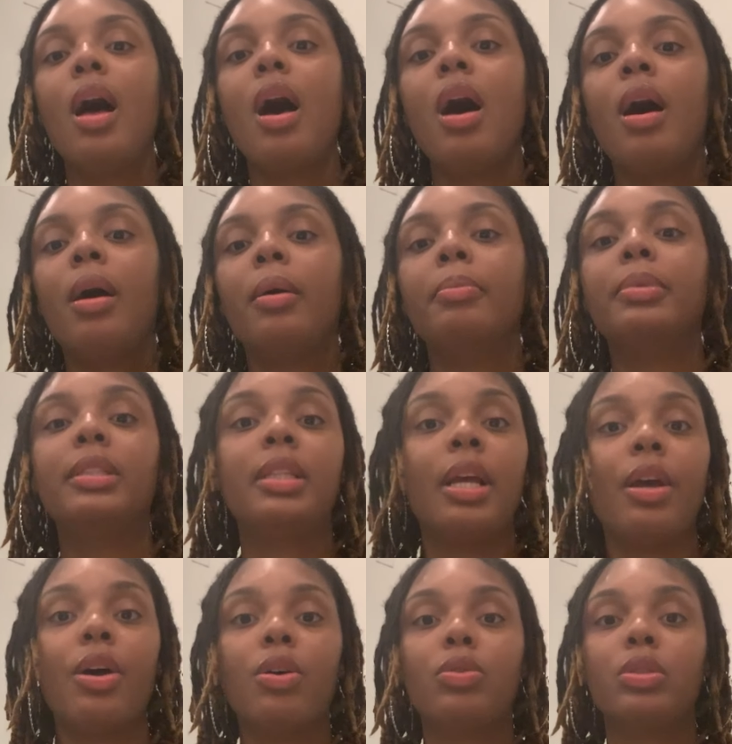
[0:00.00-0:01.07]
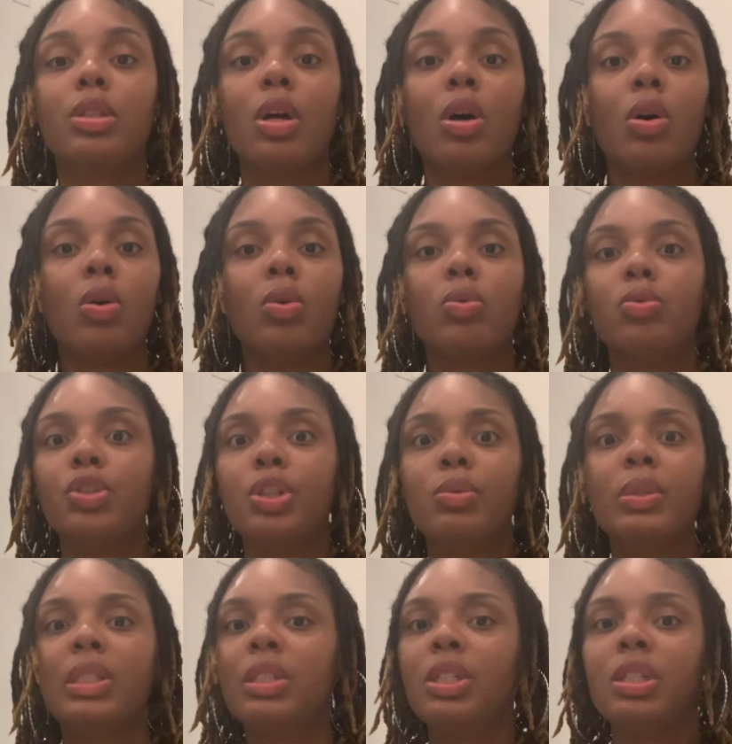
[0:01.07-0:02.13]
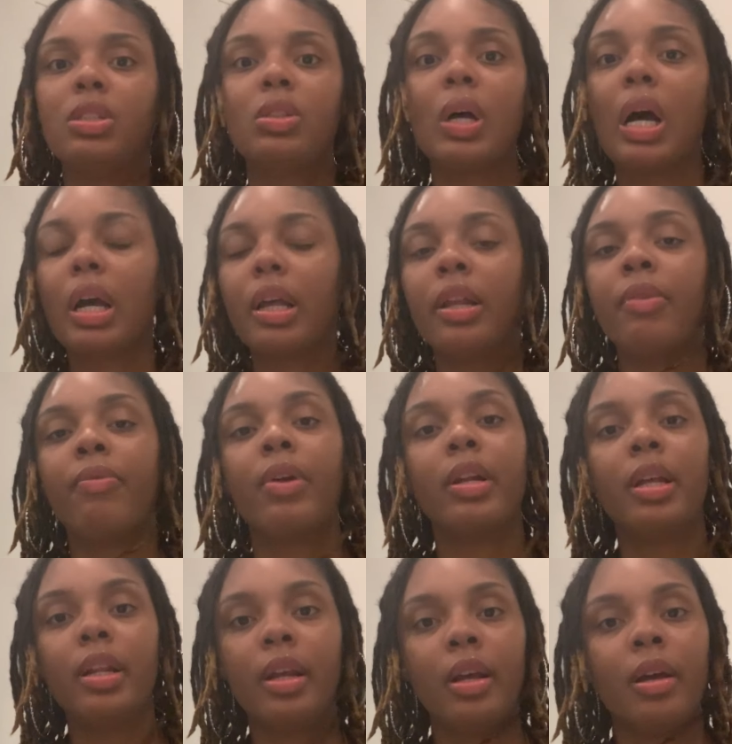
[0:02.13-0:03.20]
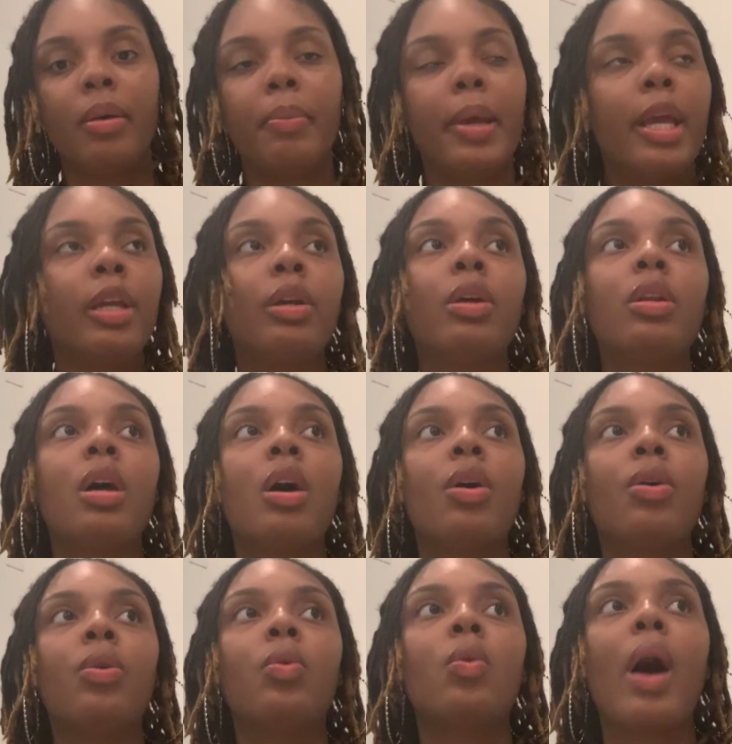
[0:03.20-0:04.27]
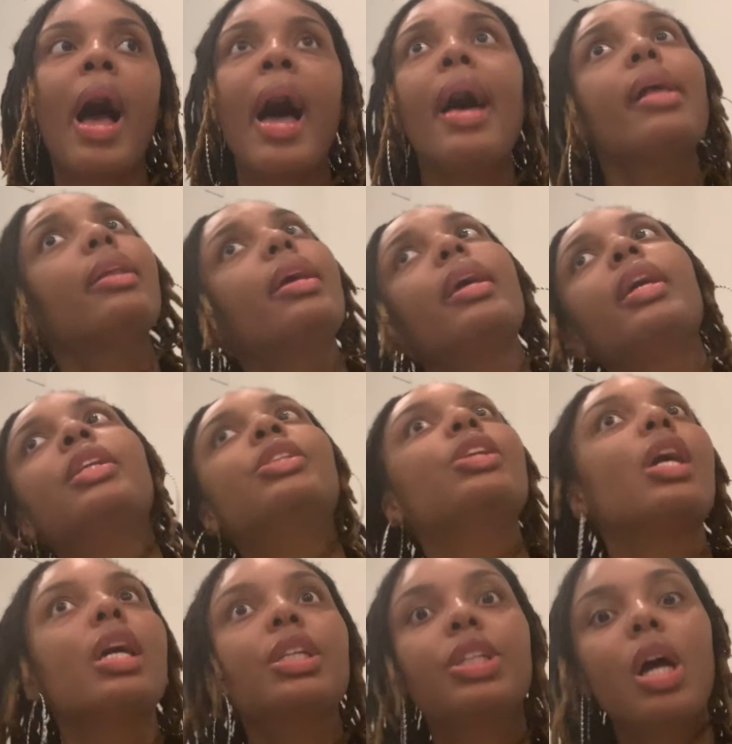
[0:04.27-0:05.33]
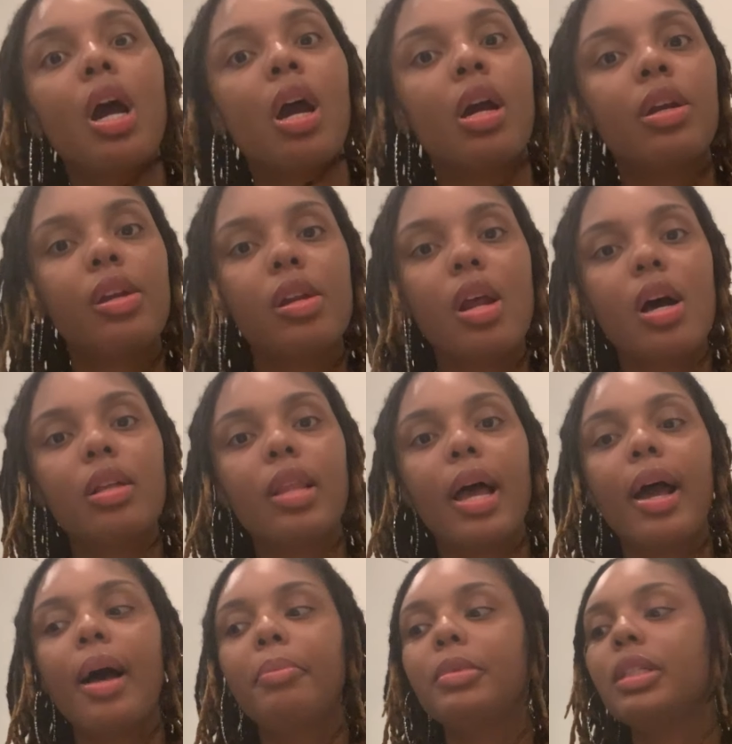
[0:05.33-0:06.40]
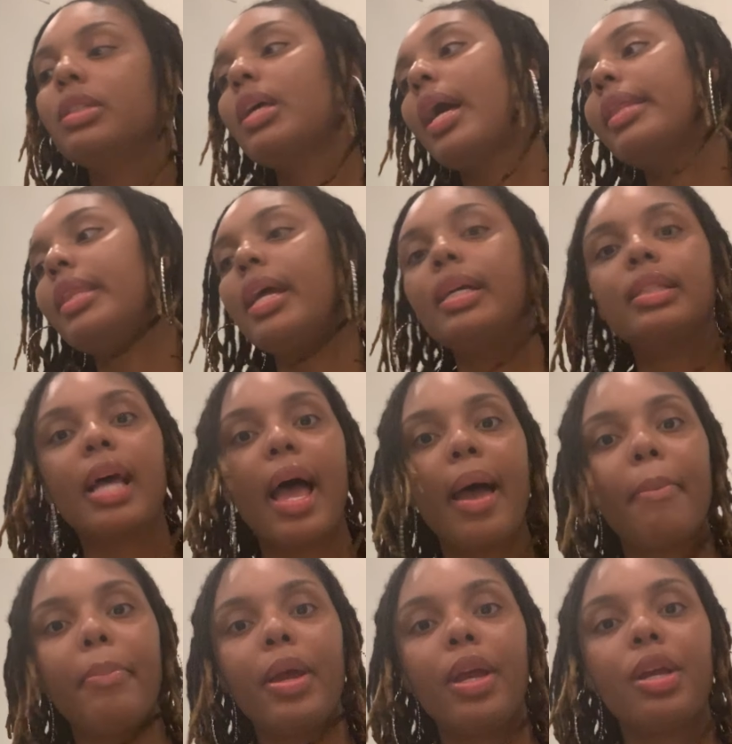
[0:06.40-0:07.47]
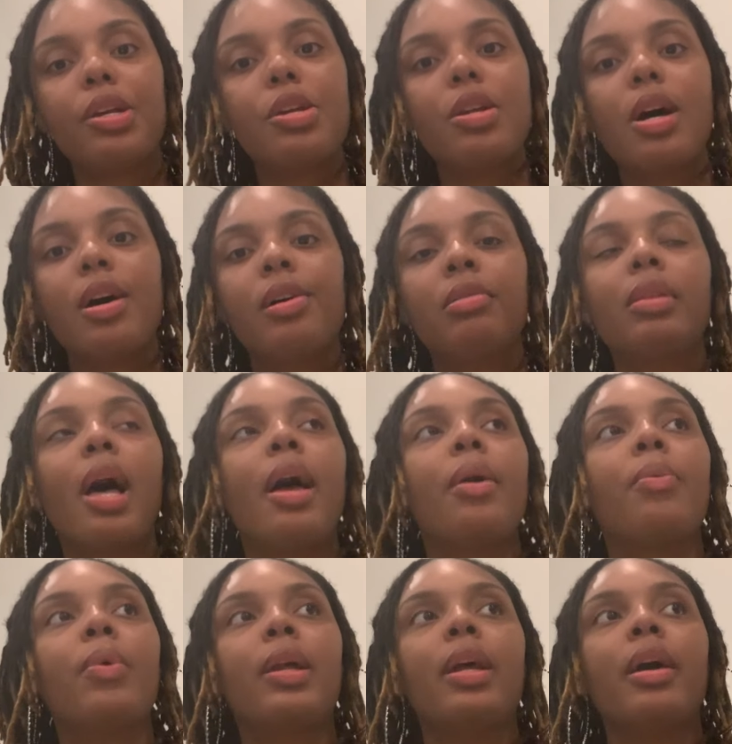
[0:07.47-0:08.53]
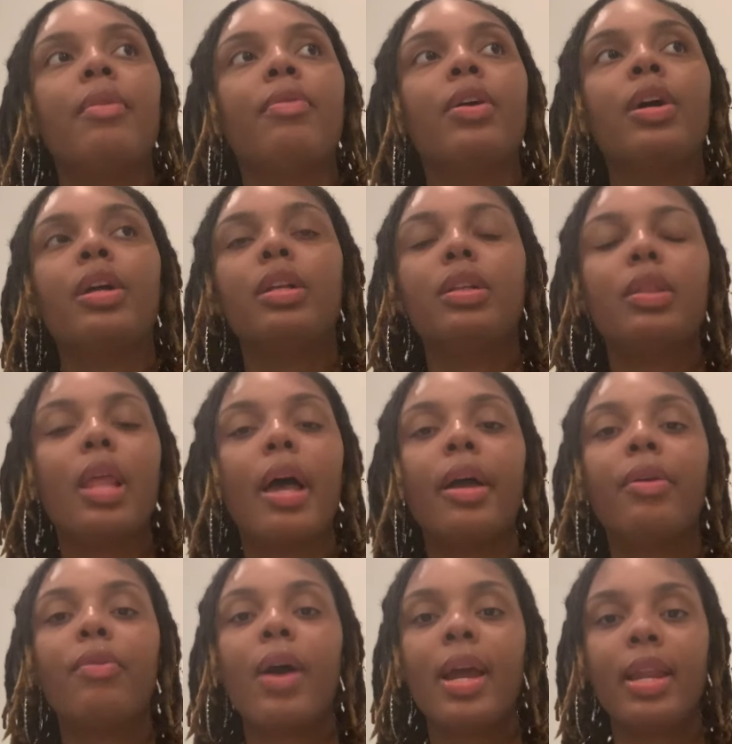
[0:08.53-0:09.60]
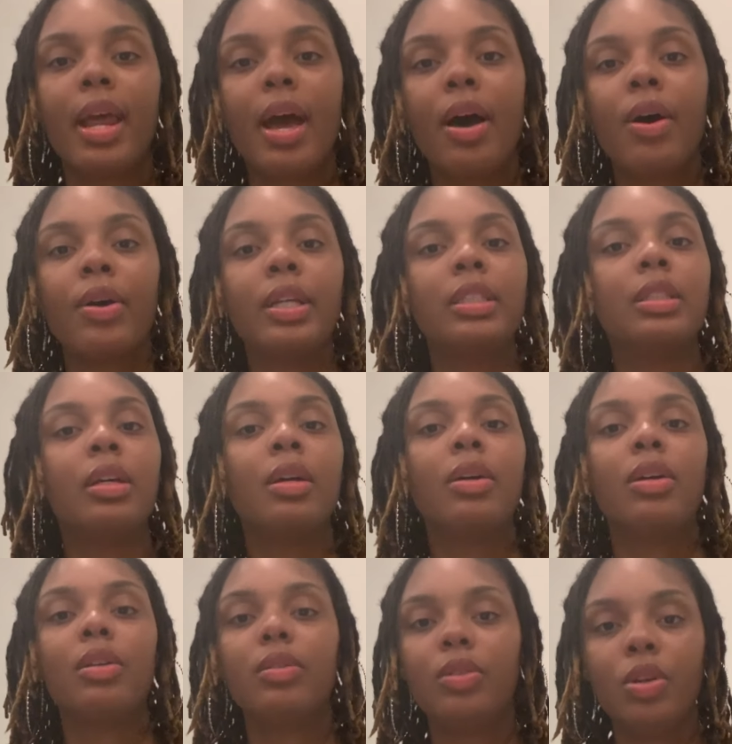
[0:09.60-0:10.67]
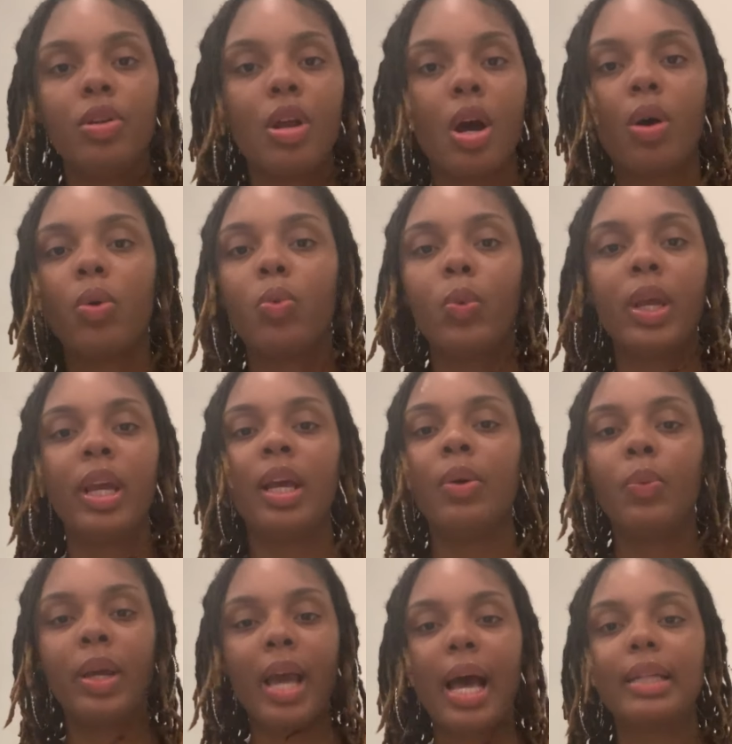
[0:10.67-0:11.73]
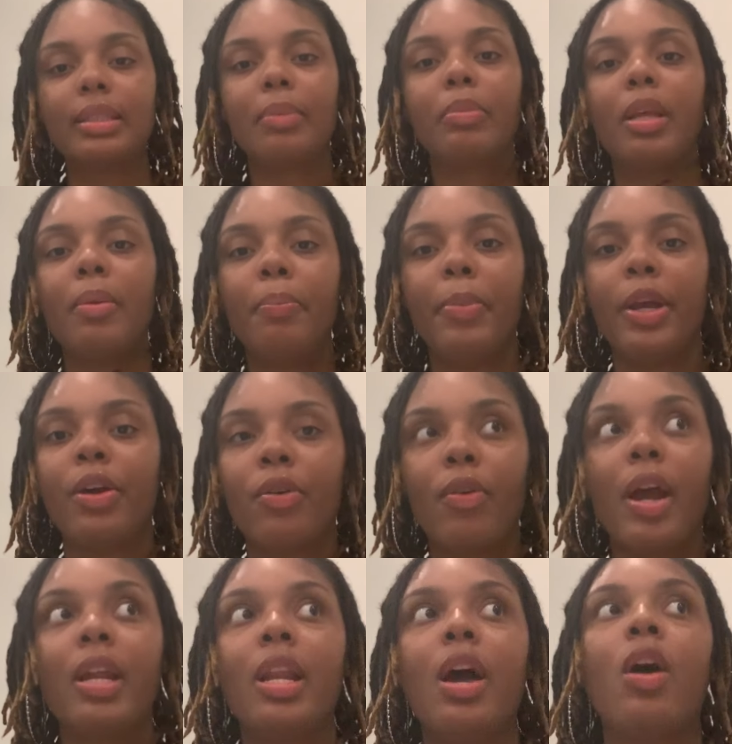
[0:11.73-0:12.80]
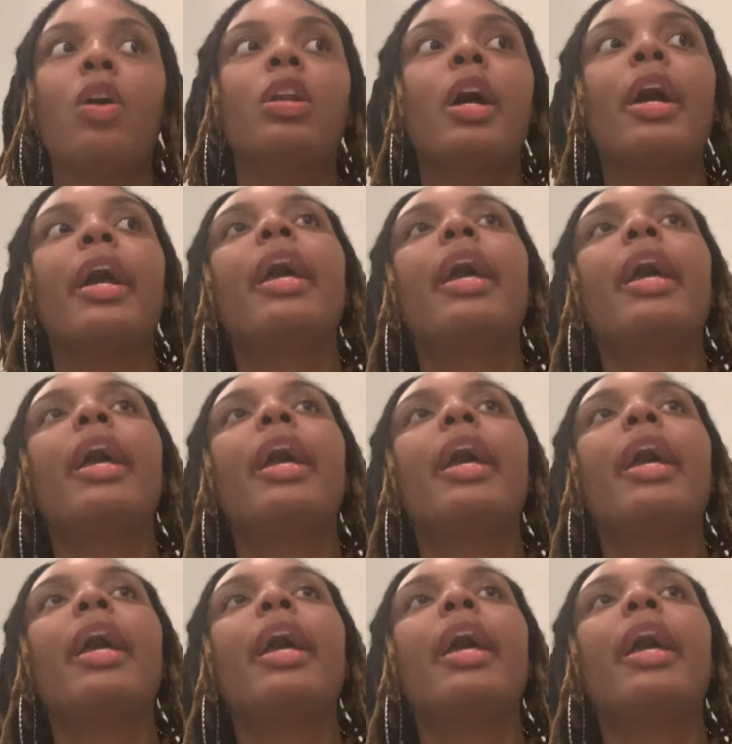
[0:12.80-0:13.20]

um, still so she was just talking in front of them and you know i didn't judge her you know like i'm just like things happen you know like whatever like right now it's the you know we we got something bigger right now on our